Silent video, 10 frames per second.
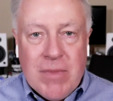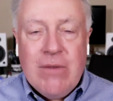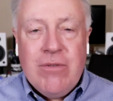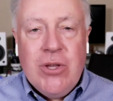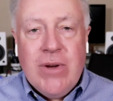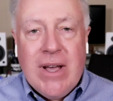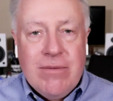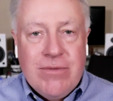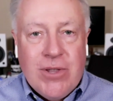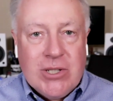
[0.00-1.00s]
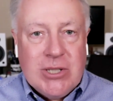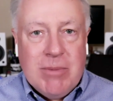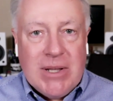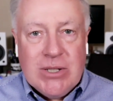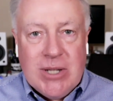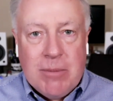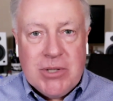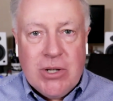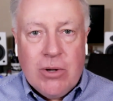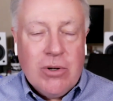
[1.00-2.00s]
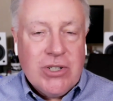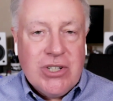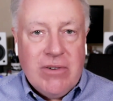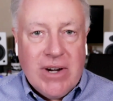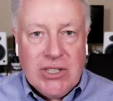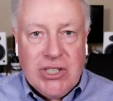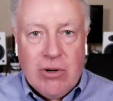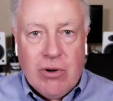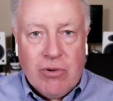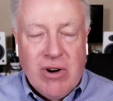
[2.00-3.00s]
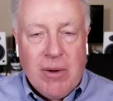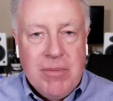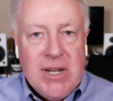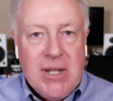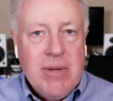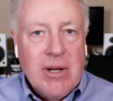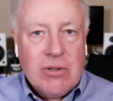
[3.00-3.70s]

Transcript: If you have thoughts about this episode or Star Trek in general, drop me an email,